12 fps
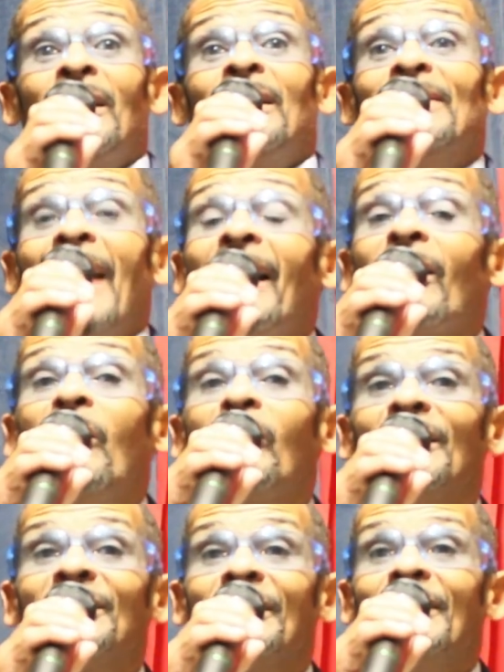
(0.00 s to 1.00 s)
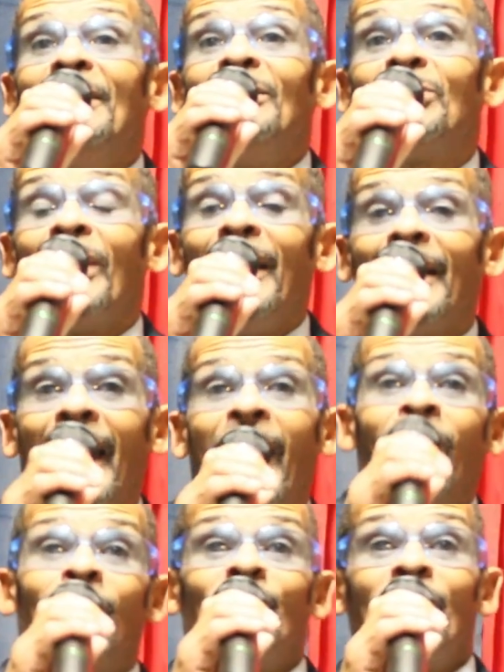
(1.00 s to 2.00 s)
Not only did he take
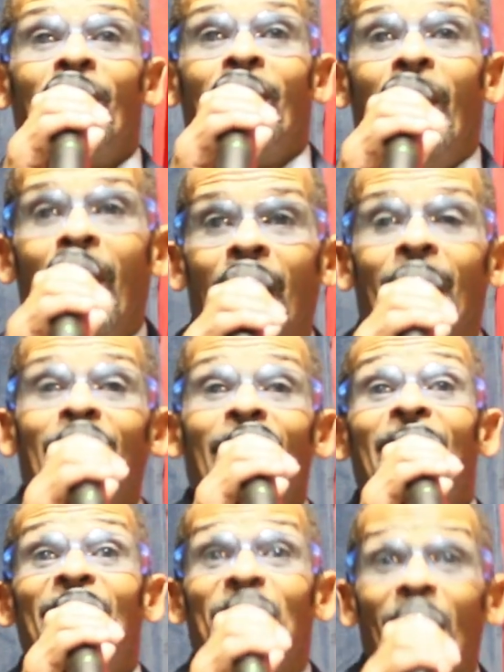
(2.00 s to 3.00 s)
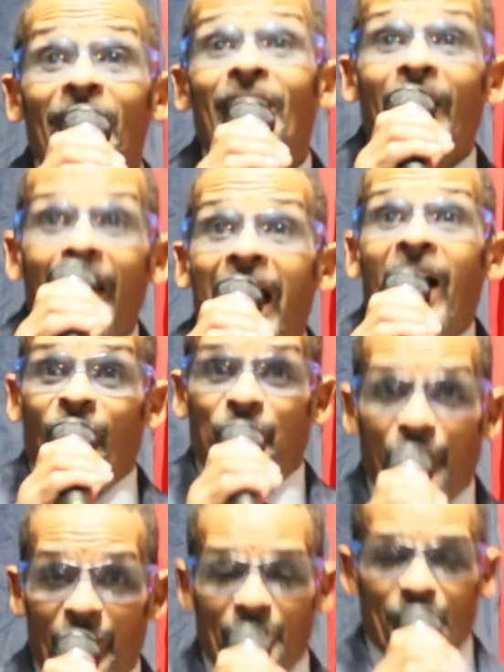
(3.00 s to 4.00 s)
out her, he took her
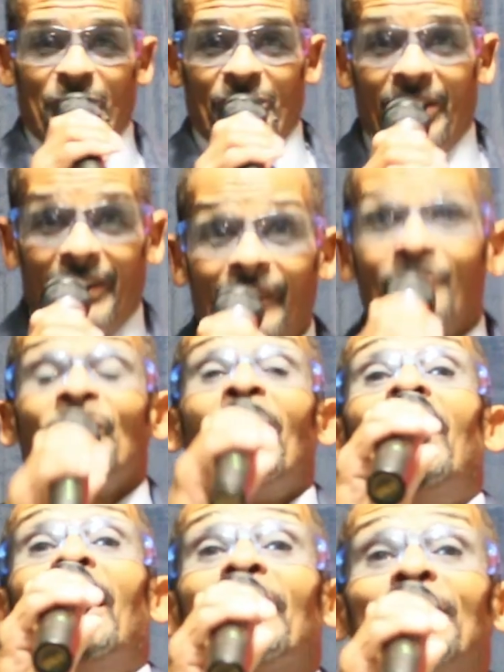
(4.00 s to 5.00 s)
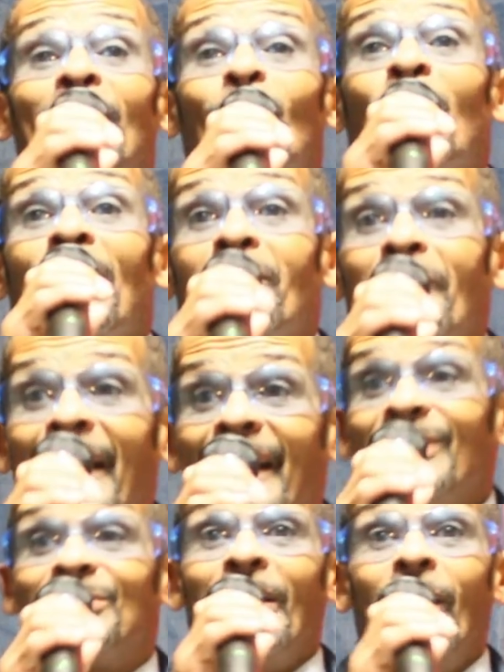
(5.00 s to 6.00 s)
out first. And then when the
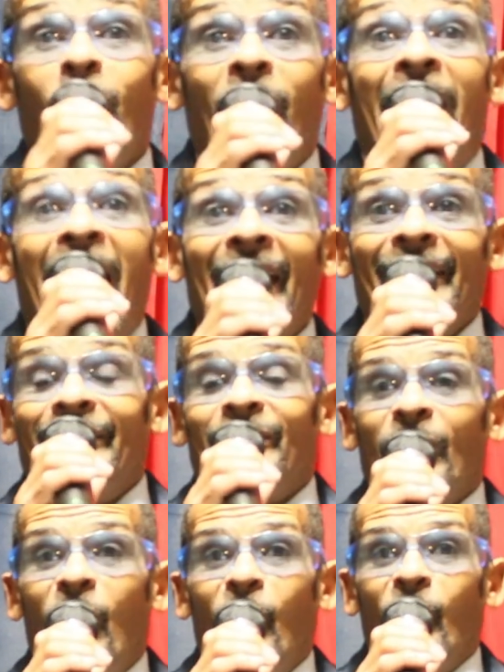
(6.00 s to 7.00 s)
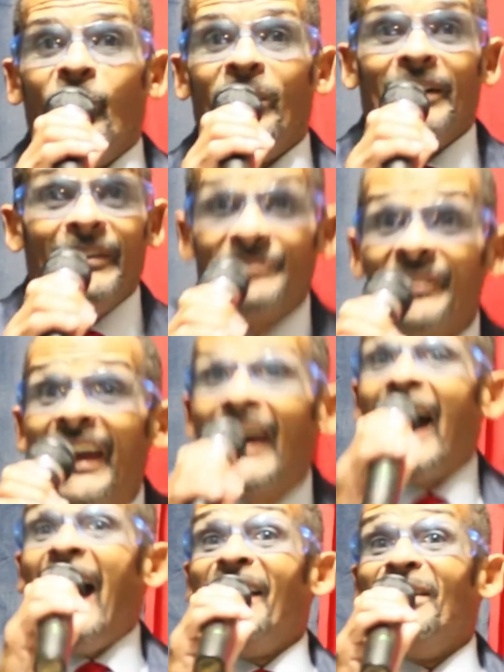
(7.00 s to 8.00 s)
man said, well, I didn't know.
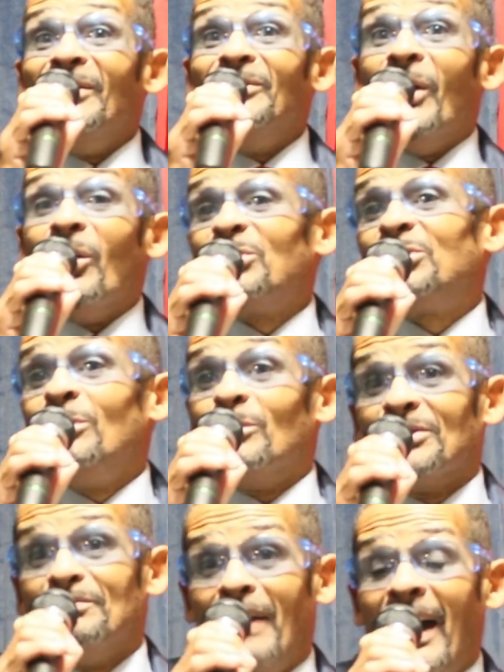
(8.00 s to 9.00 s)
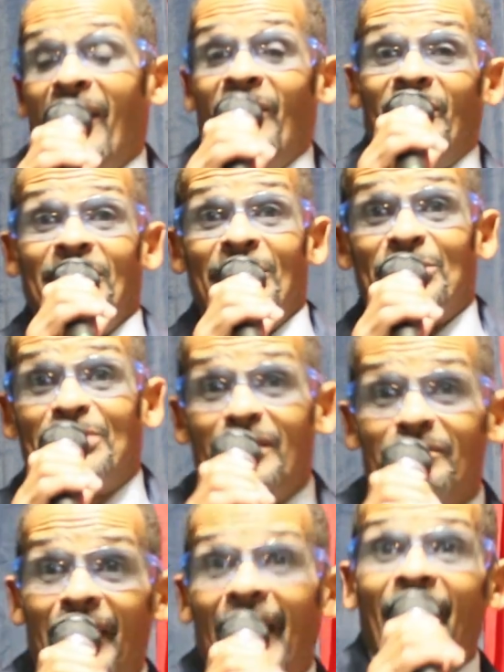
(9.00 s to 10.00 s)
I didn't know she was married. Is
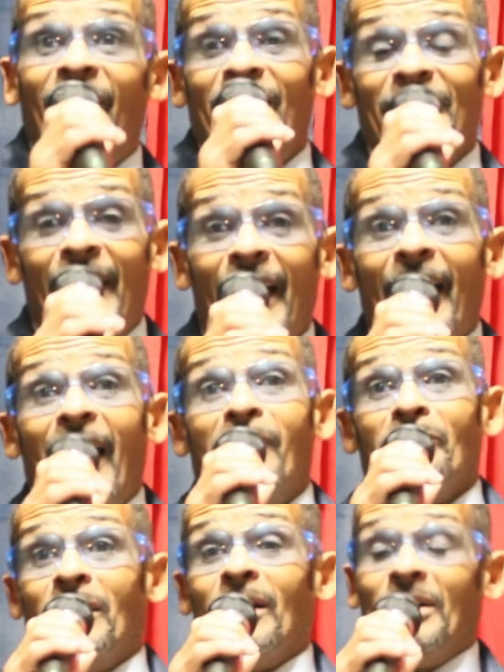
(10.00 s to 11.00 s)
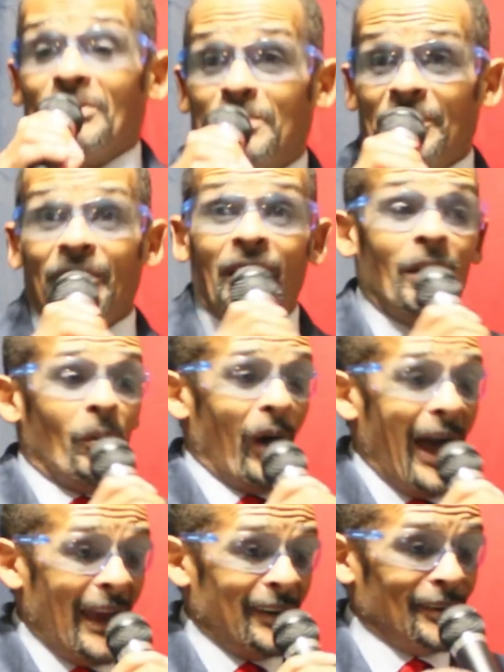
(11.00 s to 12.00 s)
she married? Yeah, I'm the husband.
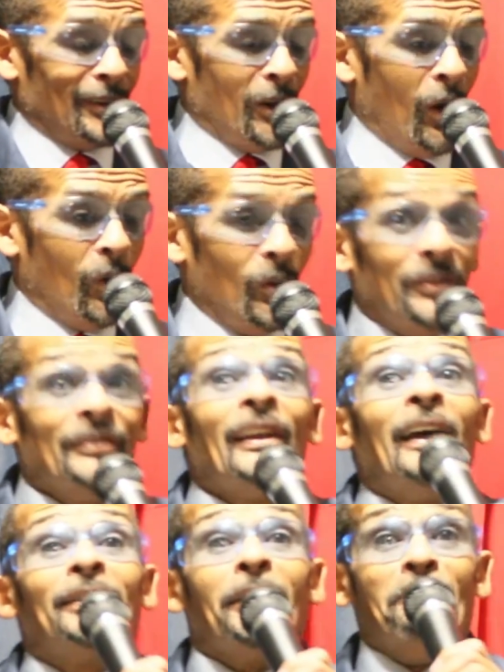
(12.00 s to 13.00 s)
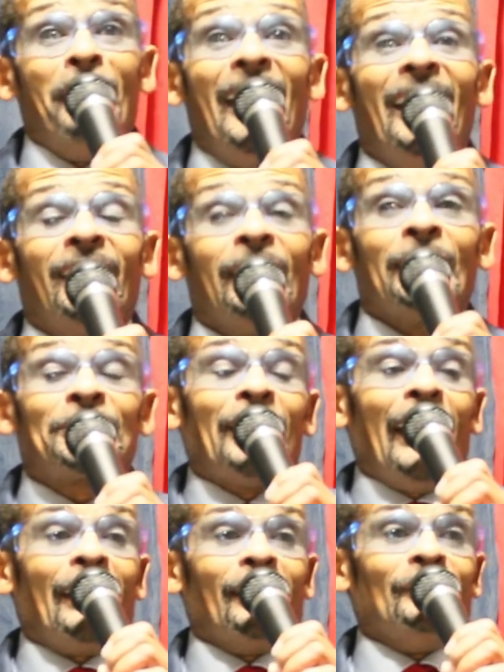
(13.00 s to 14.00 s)
Well, I didn't know. The man looked
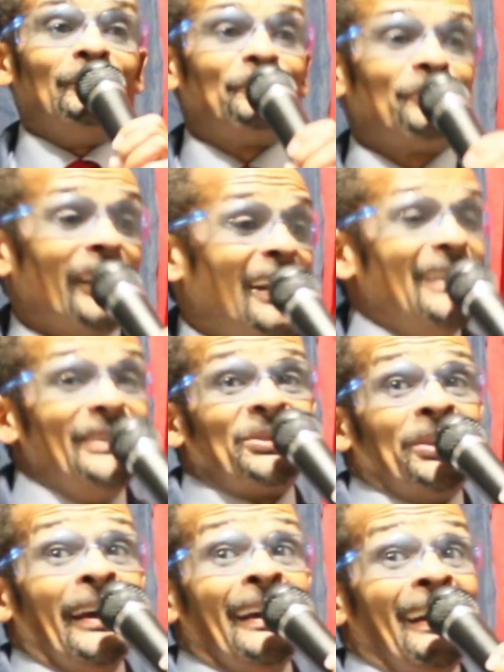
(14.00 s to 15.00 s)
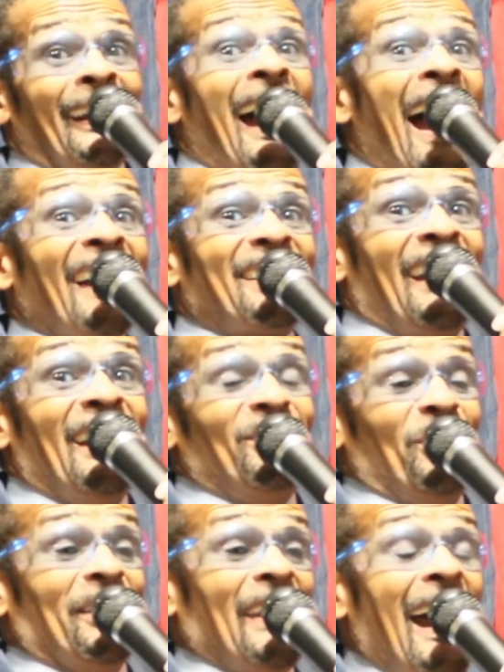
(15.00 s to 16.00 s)
at her. He said, how
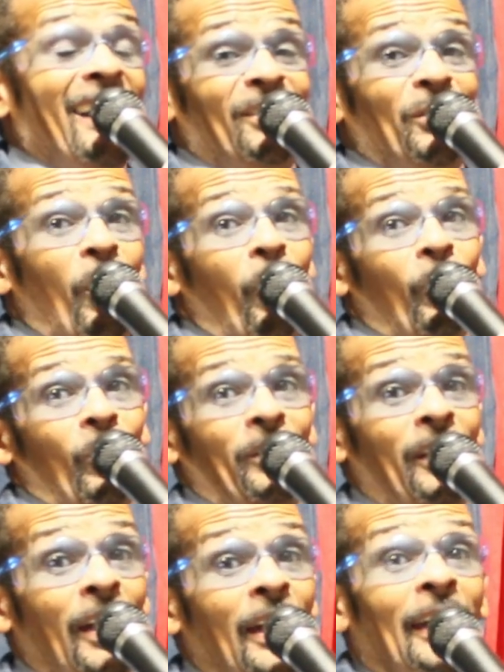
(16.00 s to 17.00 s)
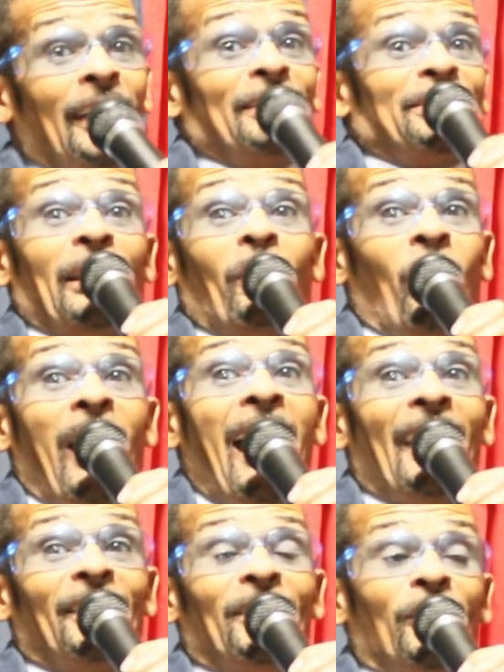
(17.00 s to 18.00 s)
can you not know? He said, well,
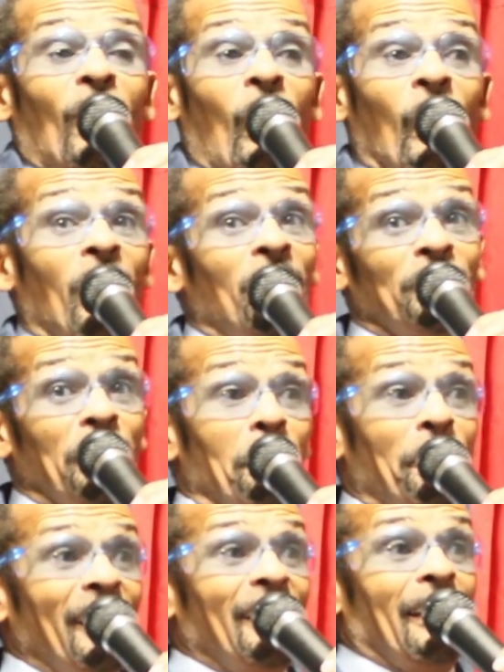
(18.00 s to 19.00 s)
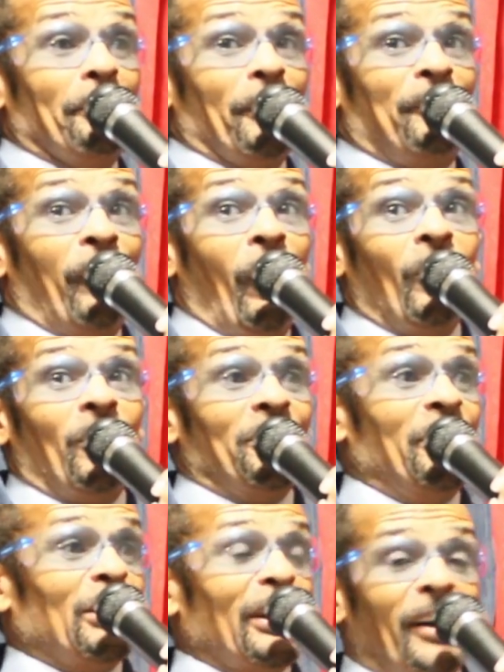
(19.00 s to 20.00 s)
I didn't know. You've been here before.
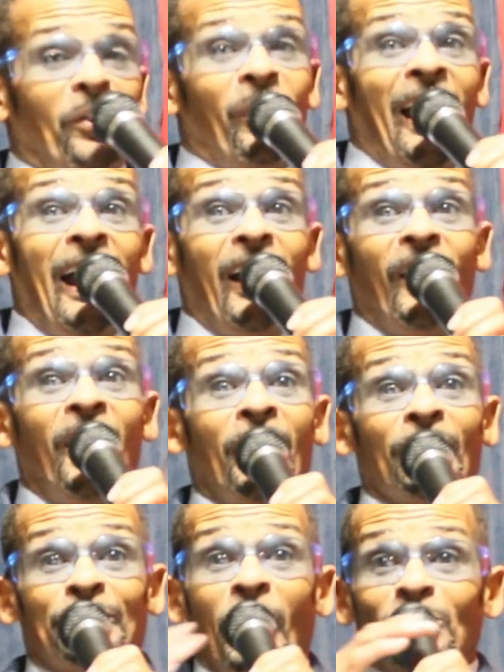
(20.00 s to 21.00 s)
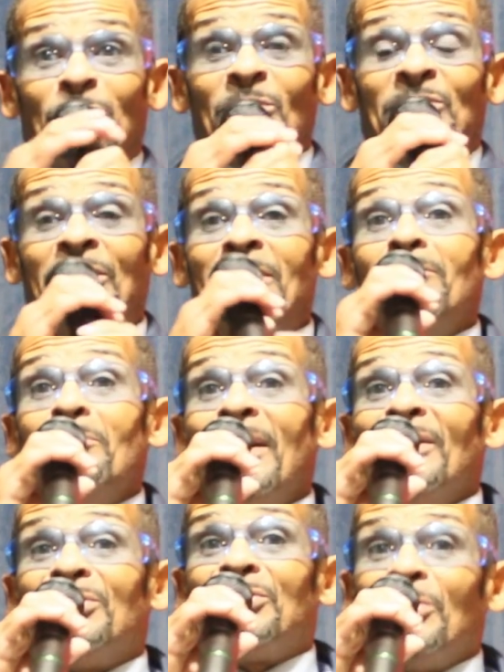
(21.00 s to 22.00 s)
You look around. Don't you see
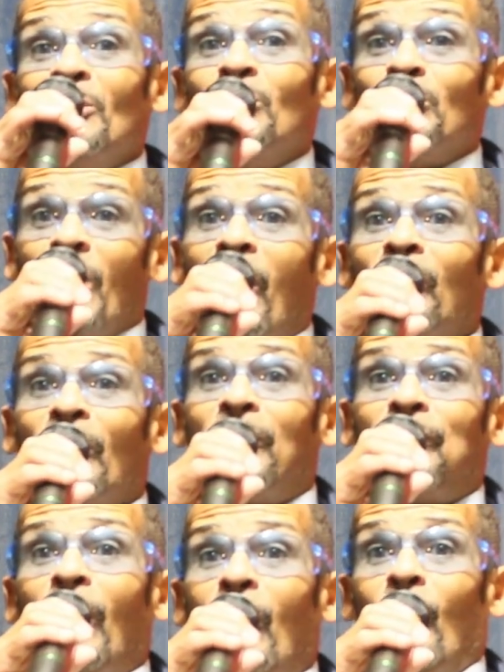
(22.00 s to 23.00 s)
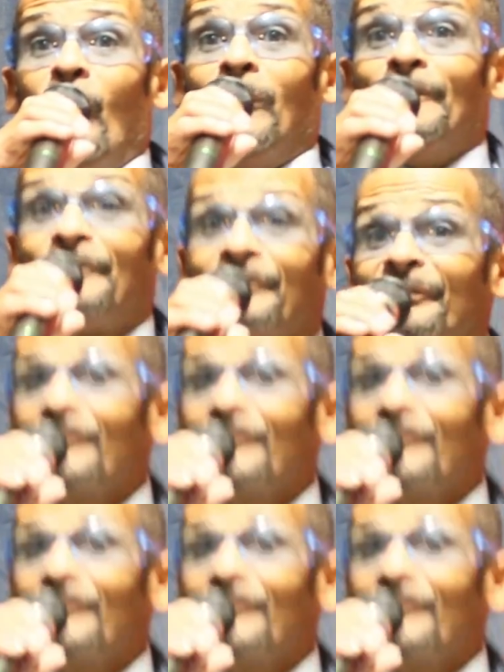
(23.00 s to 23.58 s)
men's shoes on the floor?